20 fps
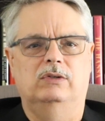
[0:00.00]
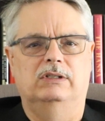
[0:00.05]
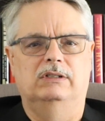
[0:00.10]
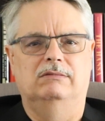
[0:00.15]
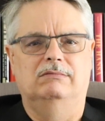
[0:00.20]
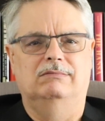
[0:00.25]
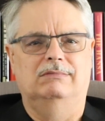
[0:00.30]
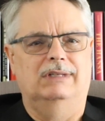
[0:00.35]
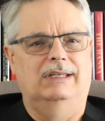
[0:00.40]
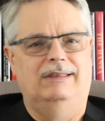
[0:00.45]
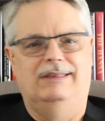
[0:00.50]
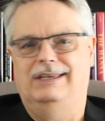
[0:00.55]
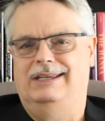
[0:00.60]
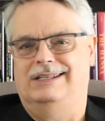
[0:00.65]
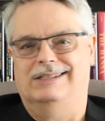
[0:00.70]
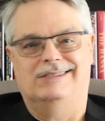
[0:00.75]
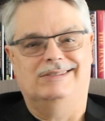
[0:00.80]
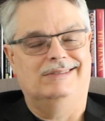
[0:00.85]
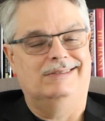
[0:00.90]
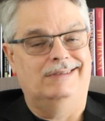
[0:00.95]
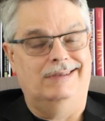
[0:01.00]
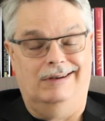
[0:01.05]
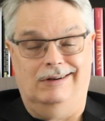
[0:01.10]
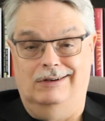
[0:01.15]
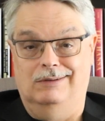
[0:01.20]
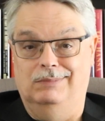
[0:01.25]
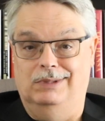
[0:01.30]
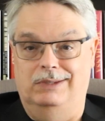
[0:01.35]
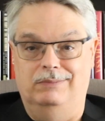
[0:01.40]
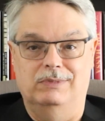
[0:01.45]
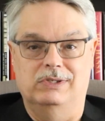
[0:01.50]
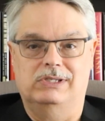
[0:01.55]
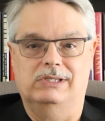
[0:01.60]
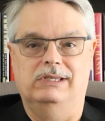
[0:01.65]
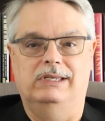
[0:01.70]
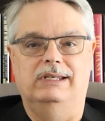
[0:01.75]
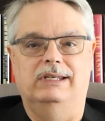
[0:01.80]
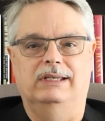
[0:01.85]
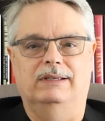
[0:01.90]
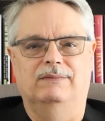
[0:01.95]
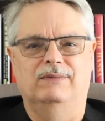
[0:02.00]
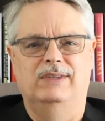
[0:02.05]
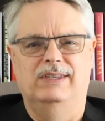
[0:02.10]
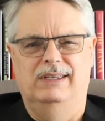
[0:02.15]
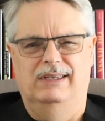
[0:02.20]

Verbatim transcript: and I think it's terribly misleading.